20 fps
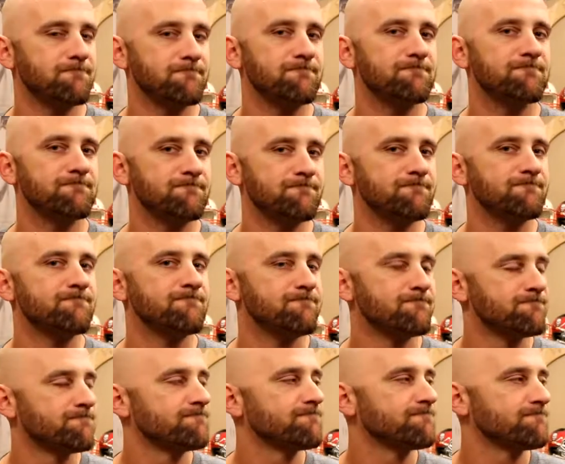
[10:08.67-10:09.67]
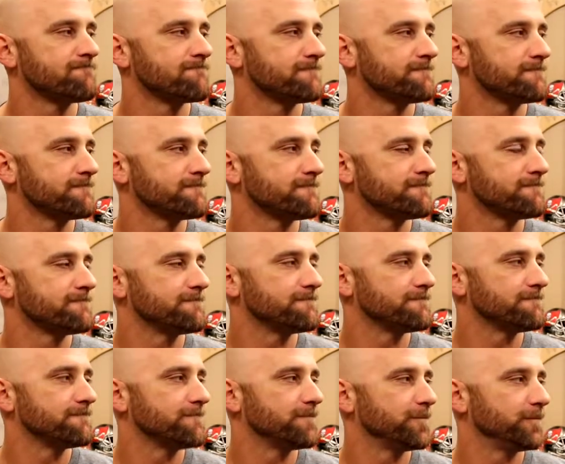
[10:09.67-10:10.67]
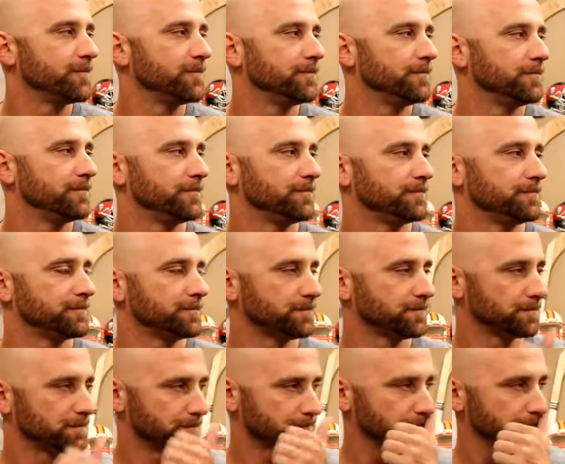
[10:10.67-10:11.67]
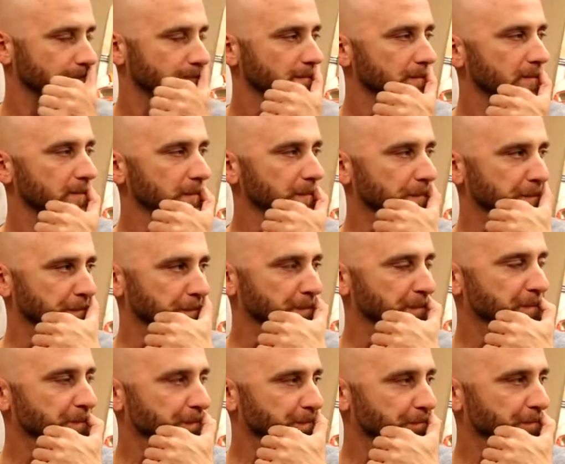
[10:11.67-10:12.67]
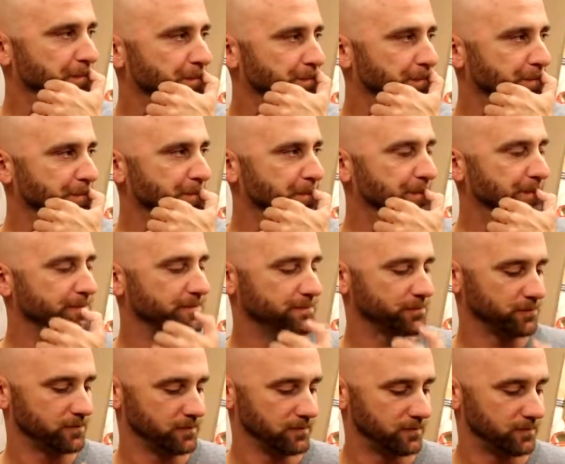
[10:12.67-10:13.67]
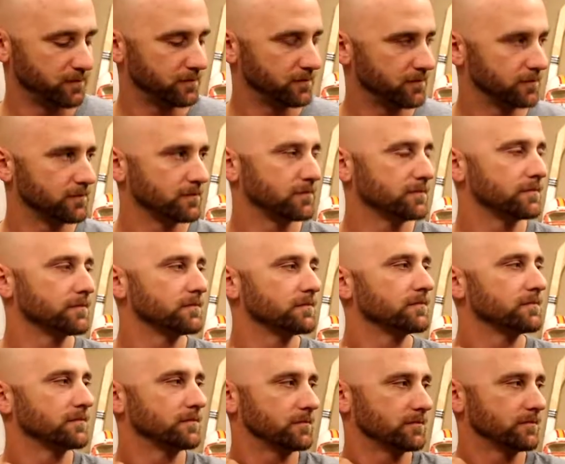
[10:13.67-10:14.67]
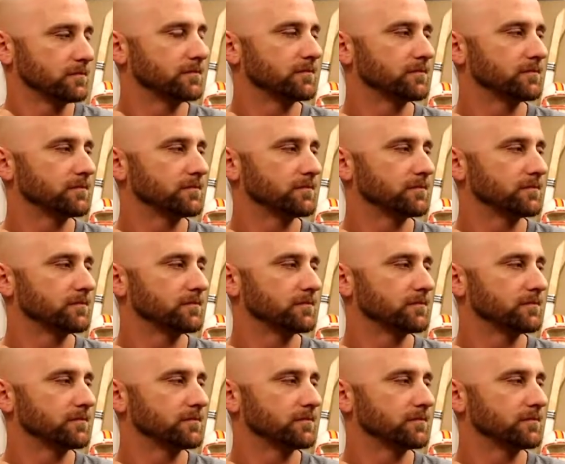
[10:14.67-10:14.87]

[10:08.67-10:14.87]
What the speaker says: (silent)